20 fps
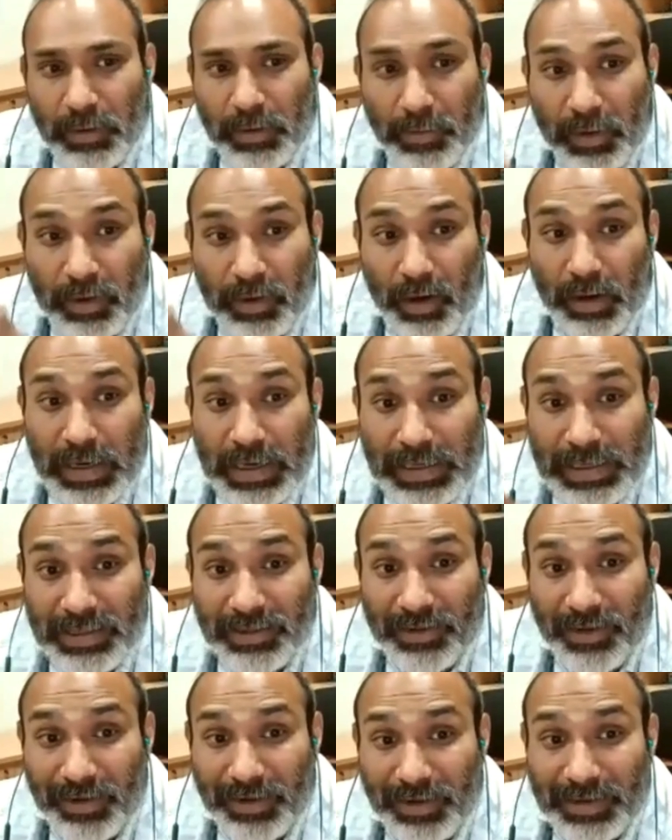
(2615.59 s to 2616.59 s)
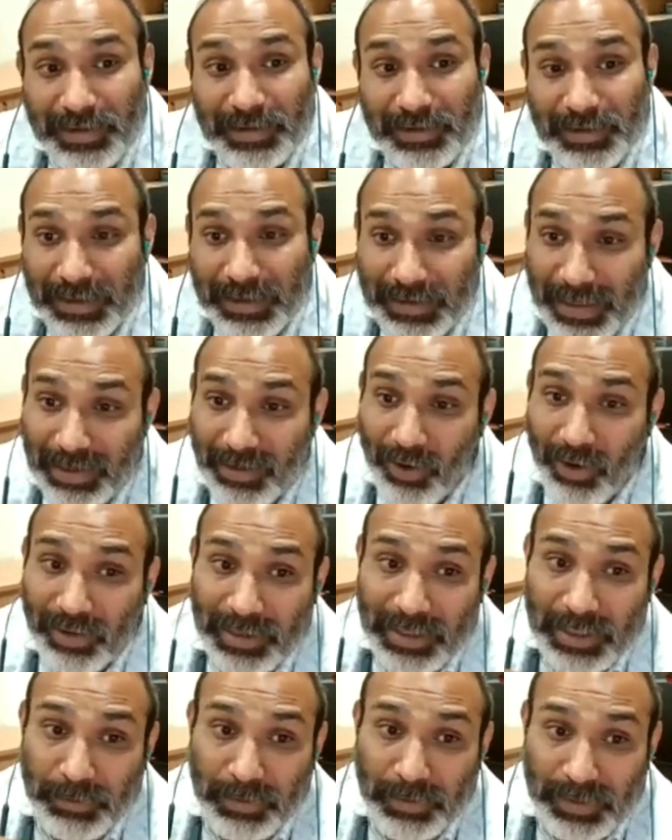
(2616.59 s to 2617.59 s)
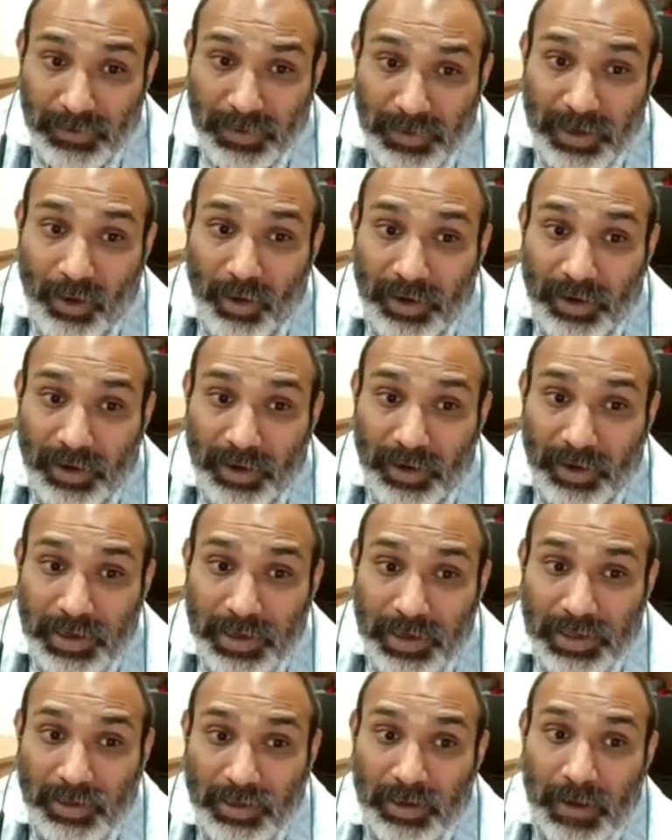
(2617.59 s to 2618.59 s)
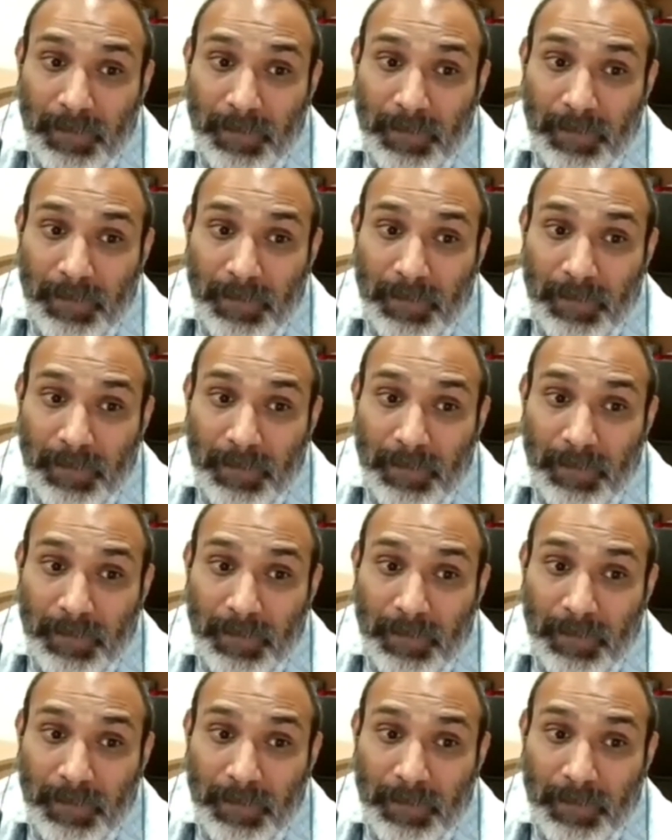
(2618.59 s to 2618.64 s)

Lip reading: but it is not necessary that all the specific orders